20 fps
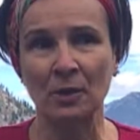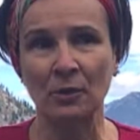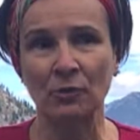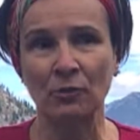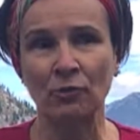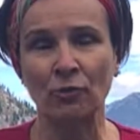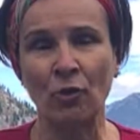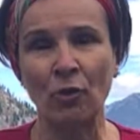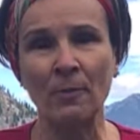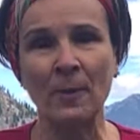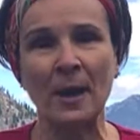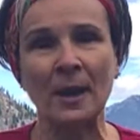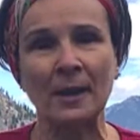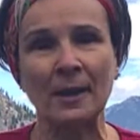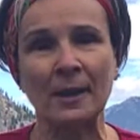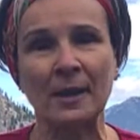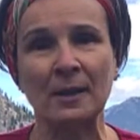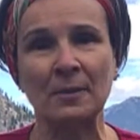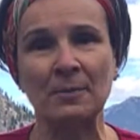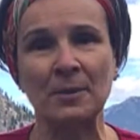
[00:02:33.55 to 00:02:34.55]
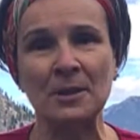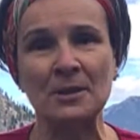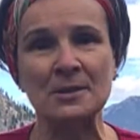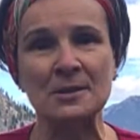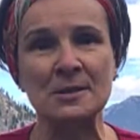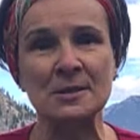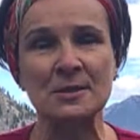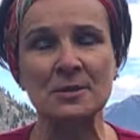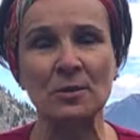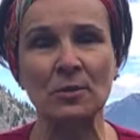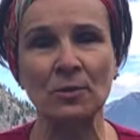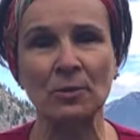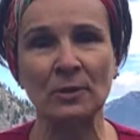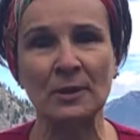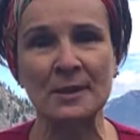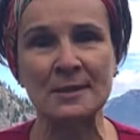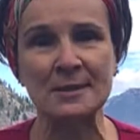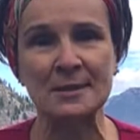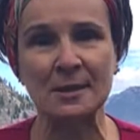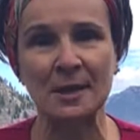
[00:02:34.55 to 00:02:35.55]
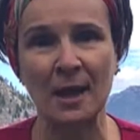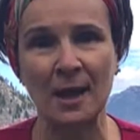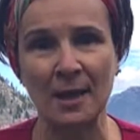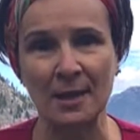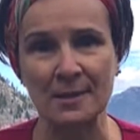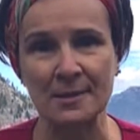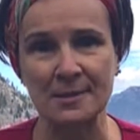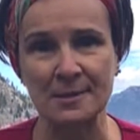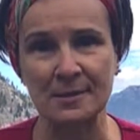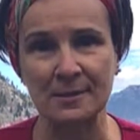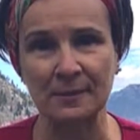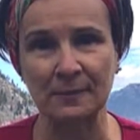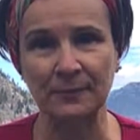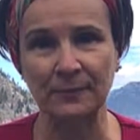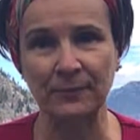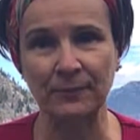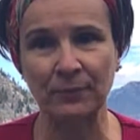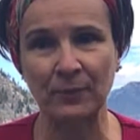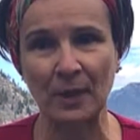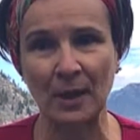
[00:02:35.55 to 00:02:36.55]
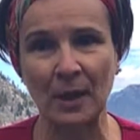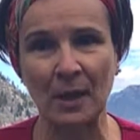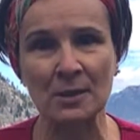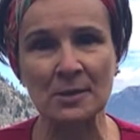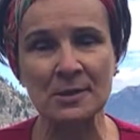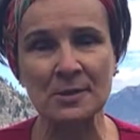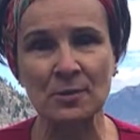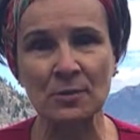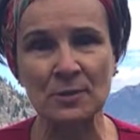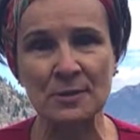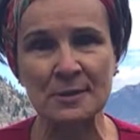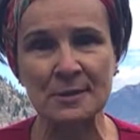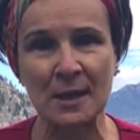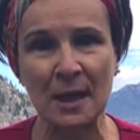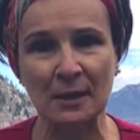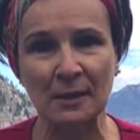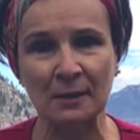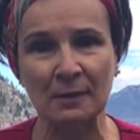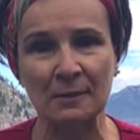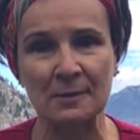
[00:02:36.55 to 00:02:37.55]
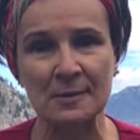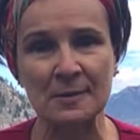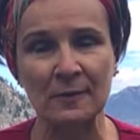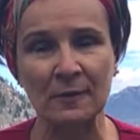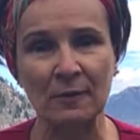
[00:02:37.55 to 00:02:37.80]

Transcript: Trauma can be so disguised and so subtle,